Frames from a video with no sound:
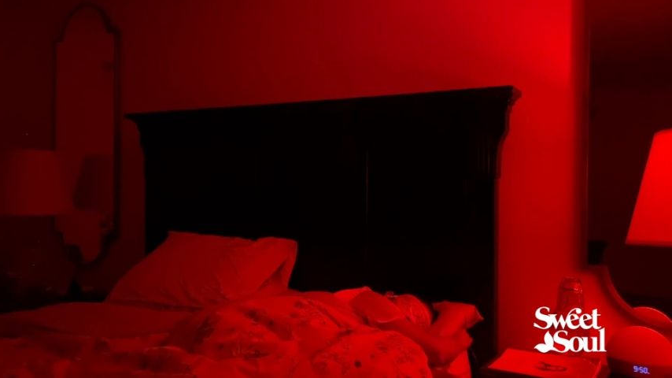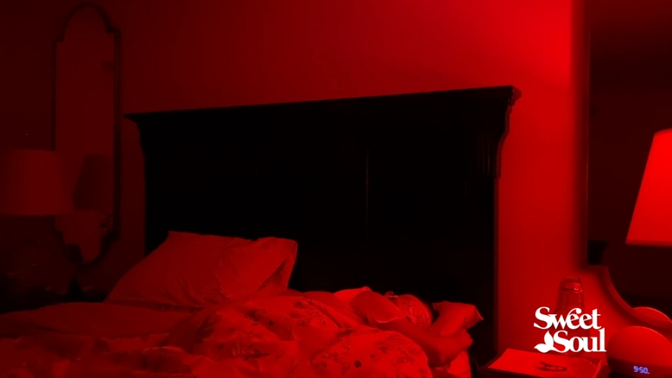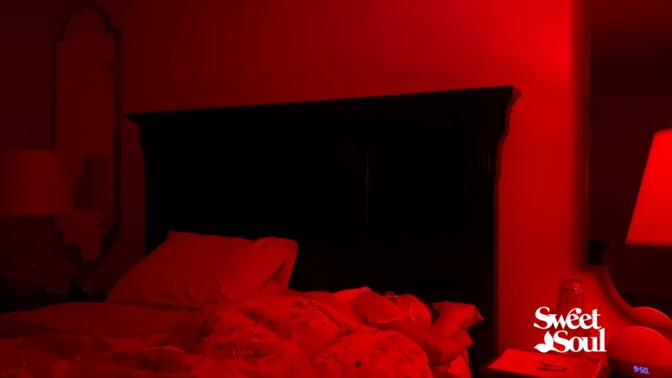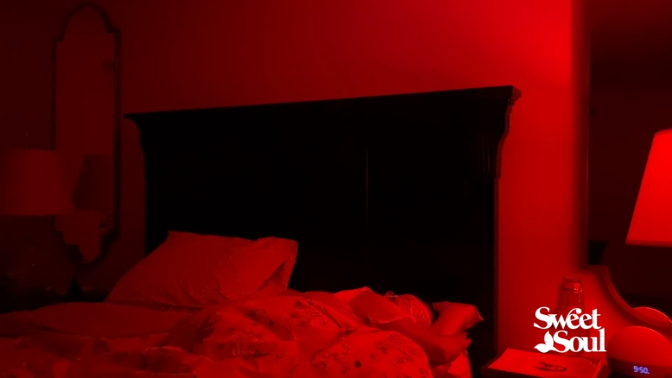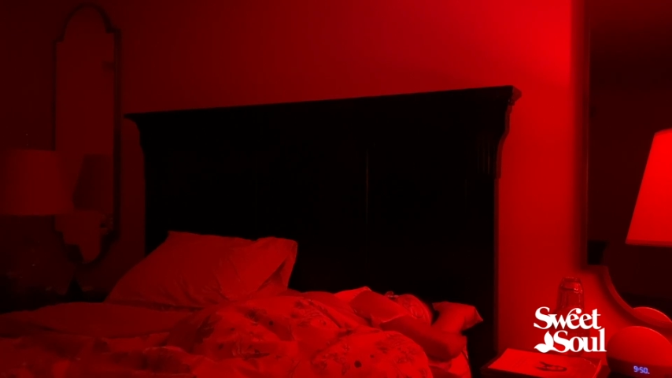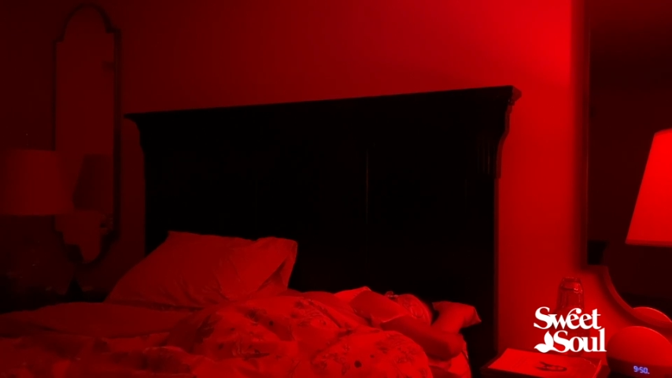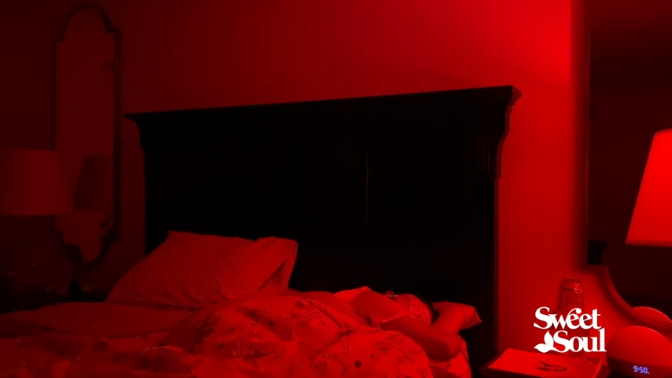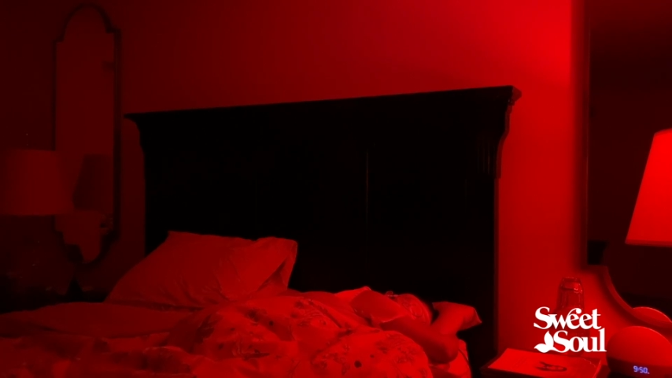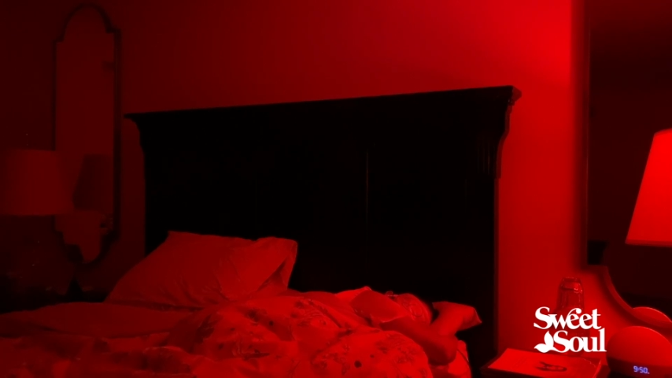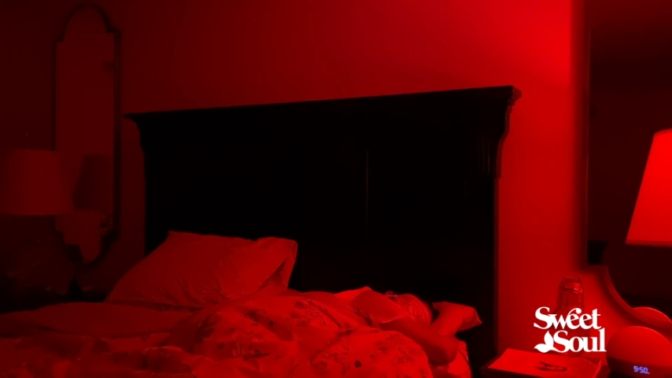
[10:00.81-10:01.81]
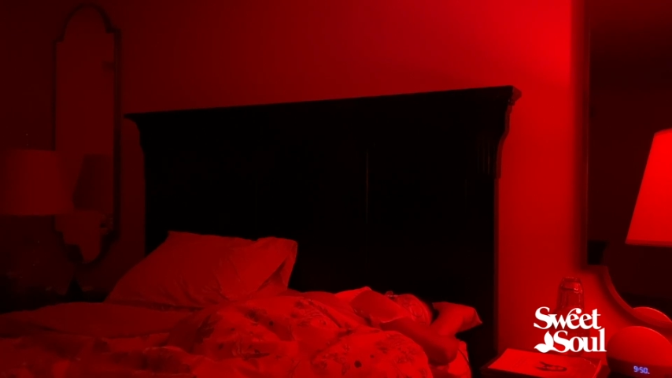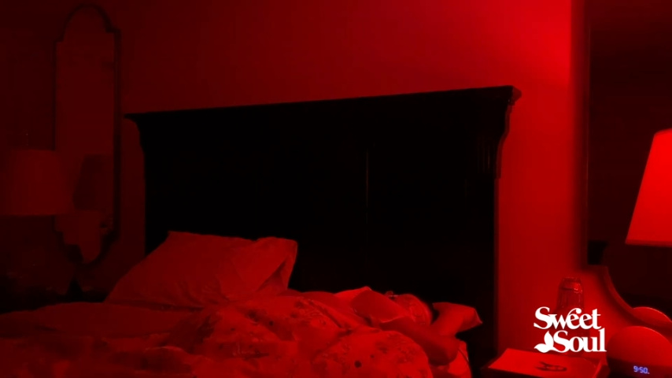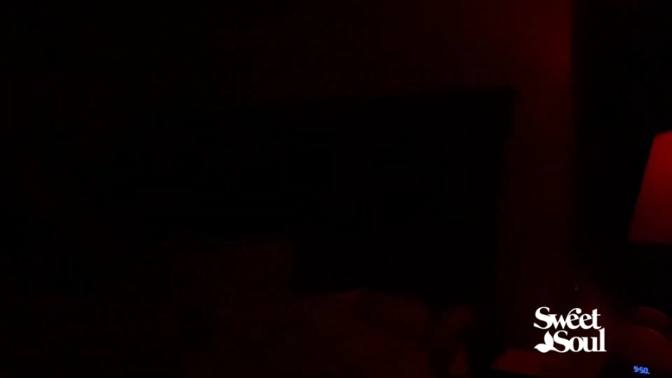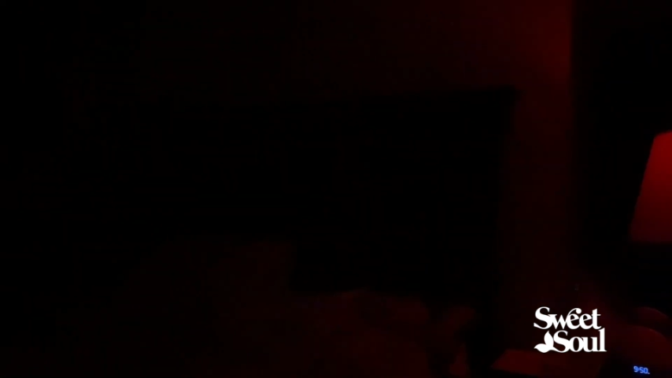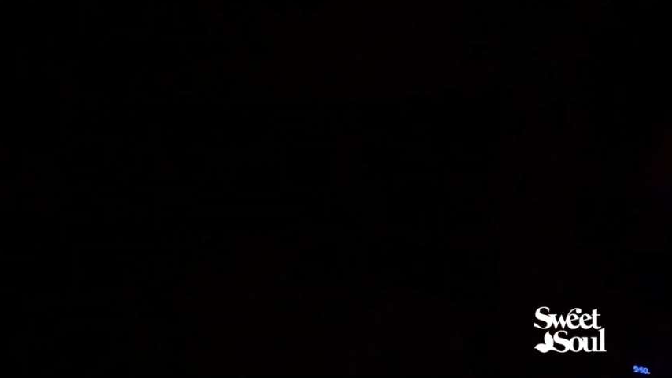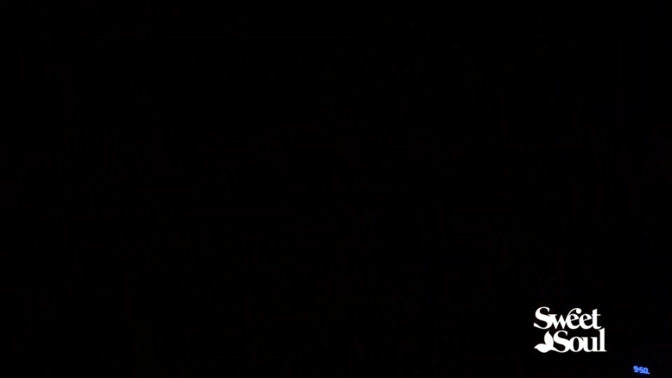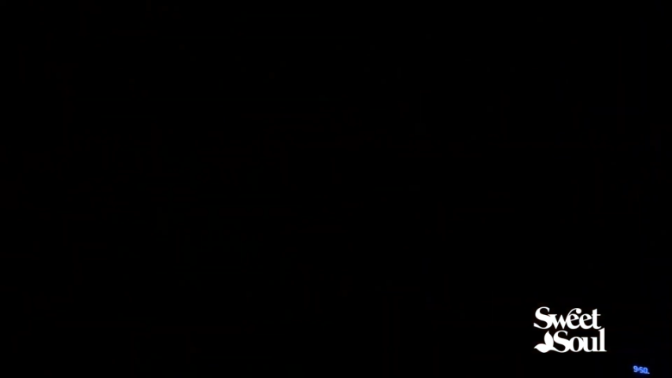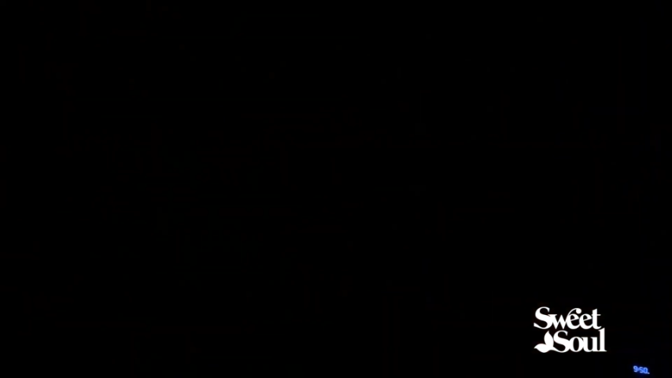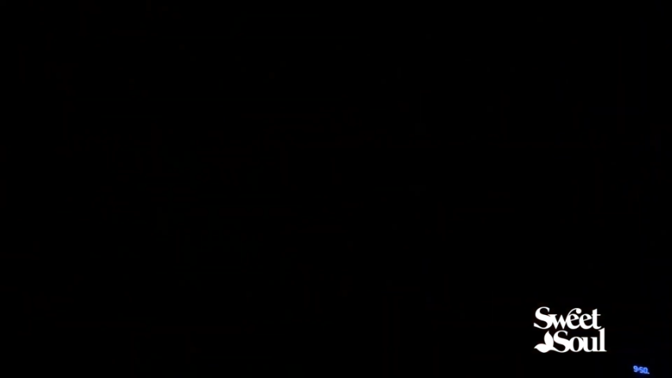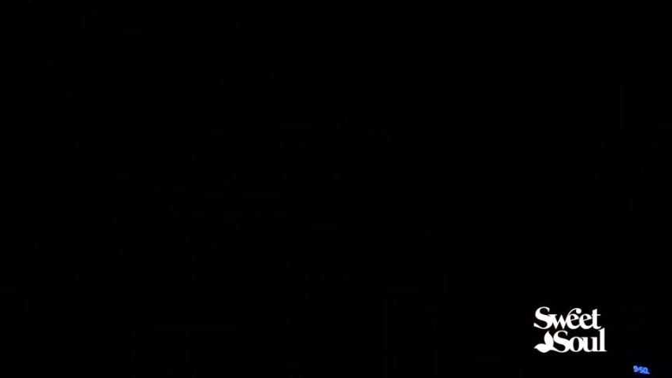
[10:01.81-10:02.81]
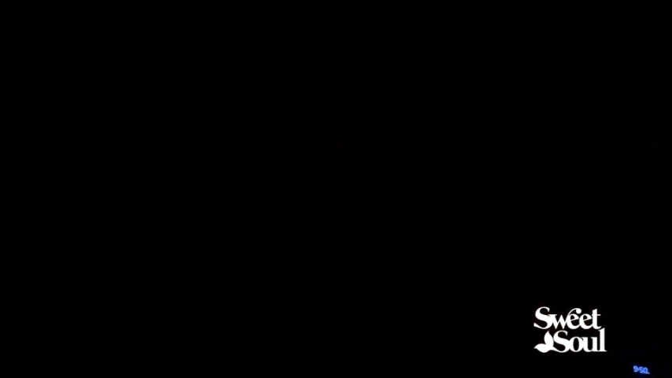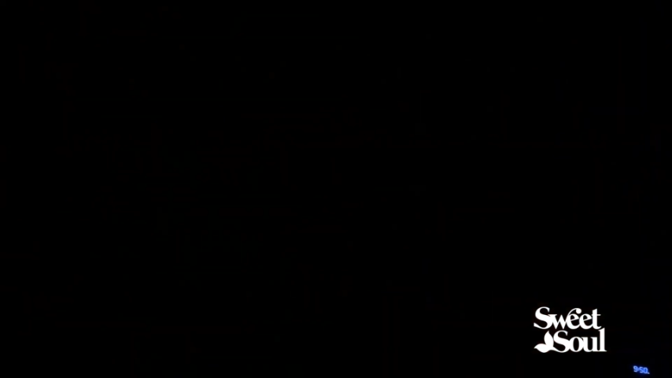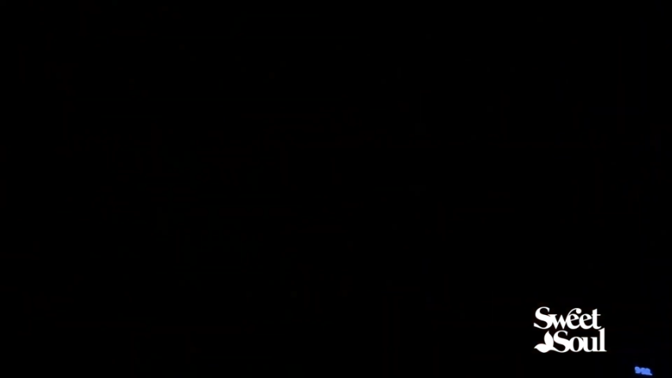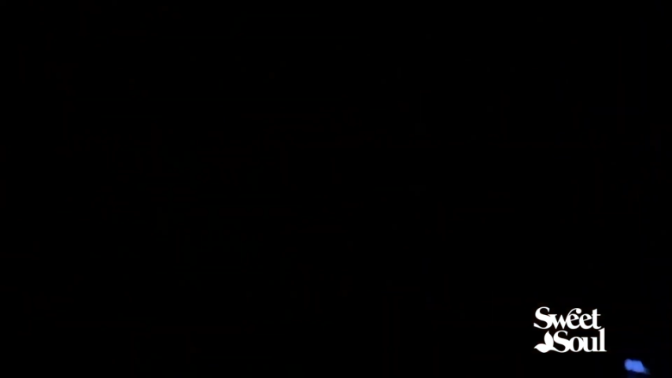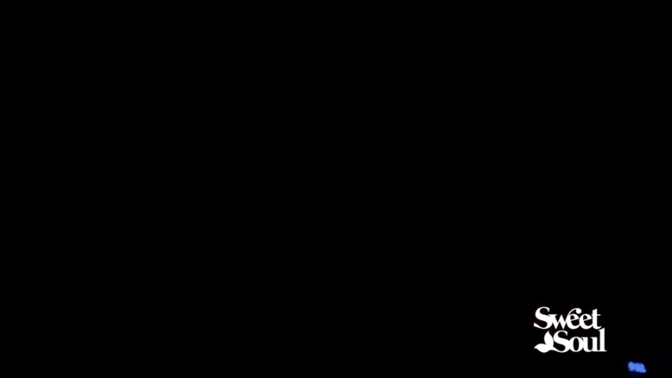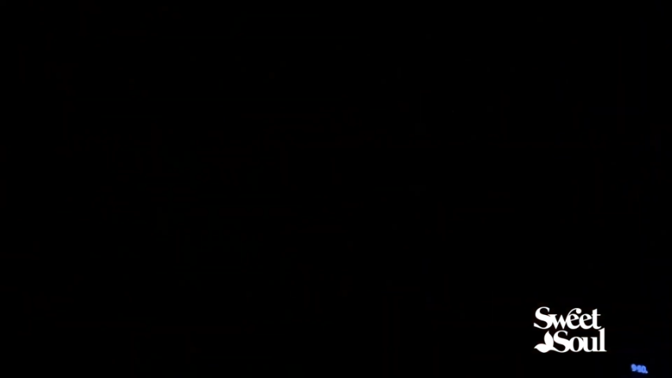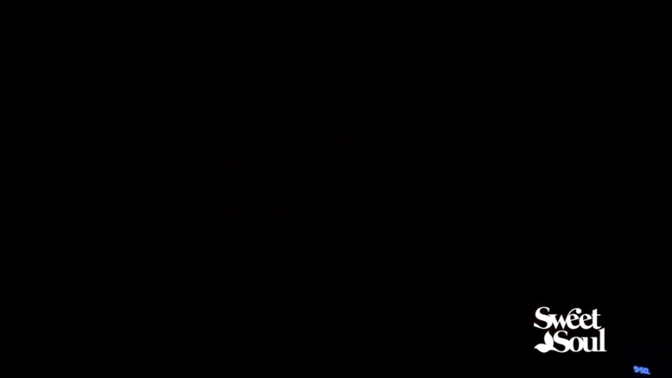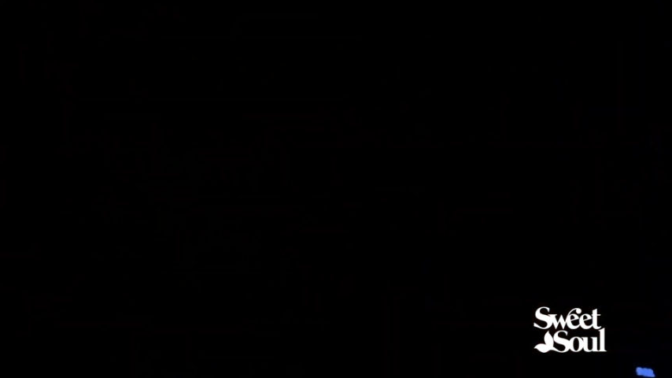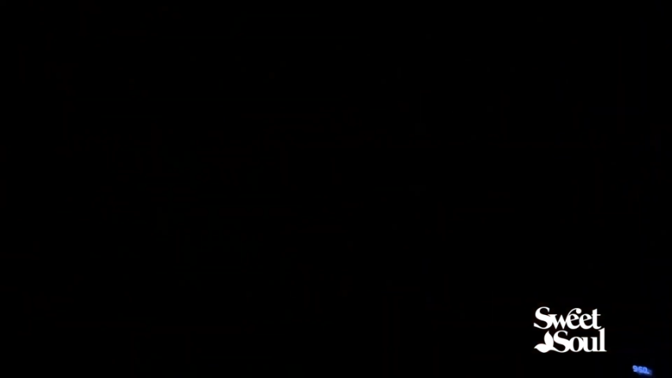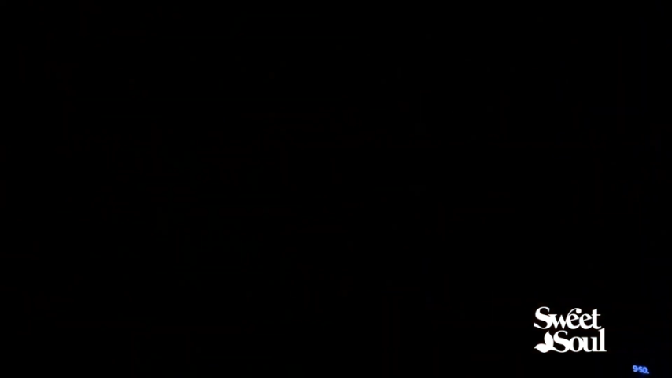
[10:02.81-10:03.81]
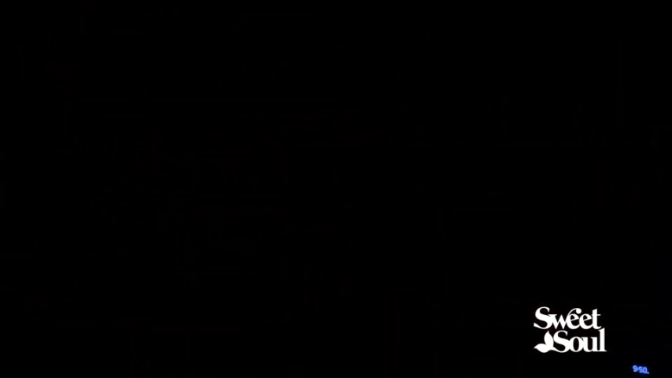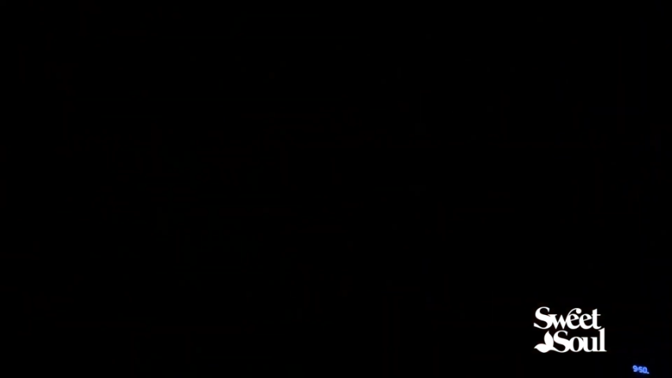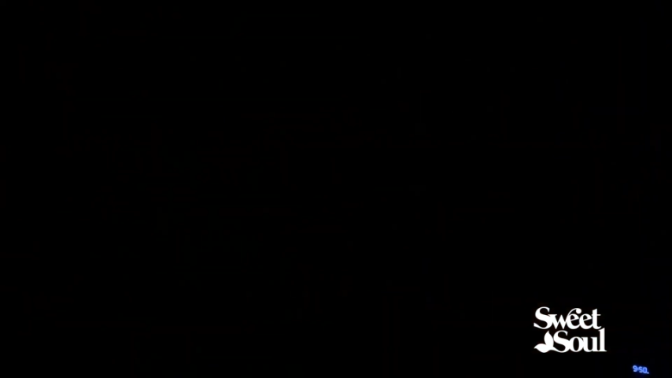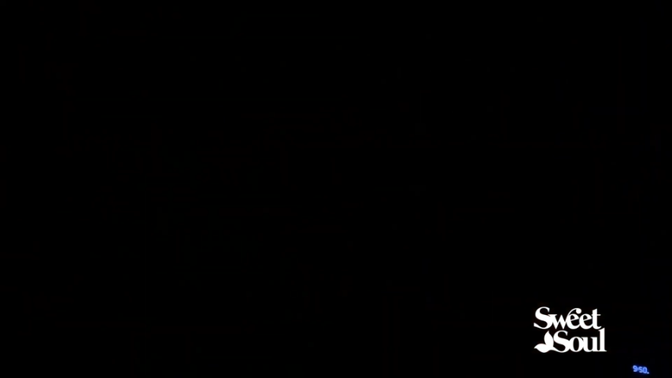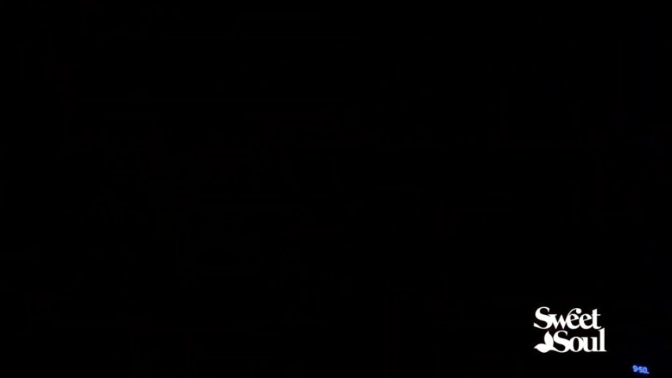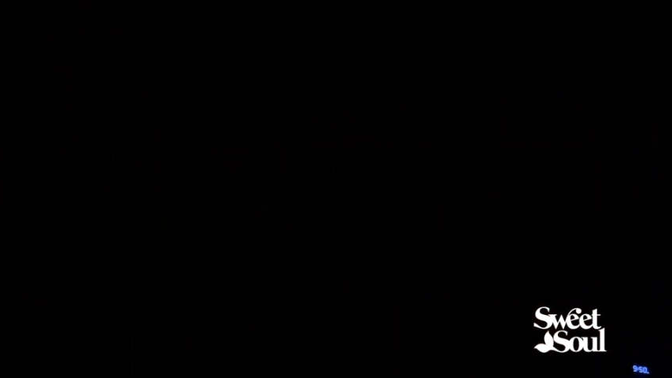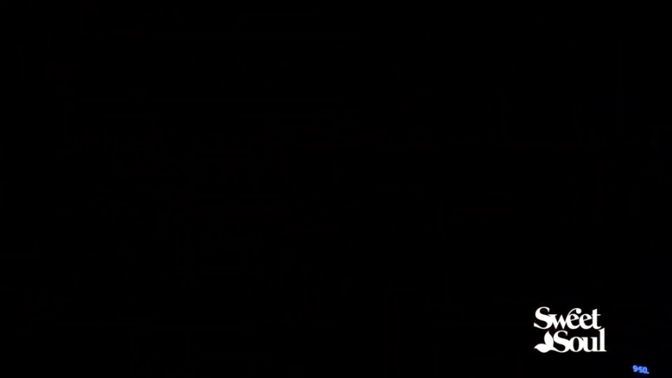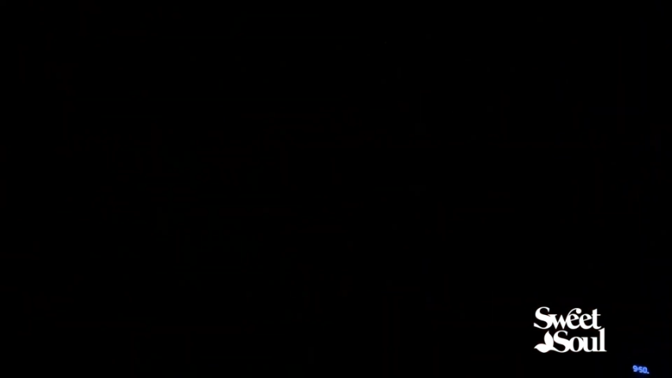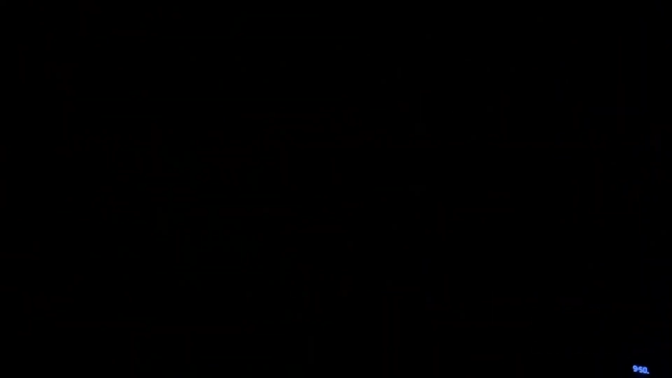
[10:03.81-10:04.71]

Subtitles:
Nobody's mouth can be seen.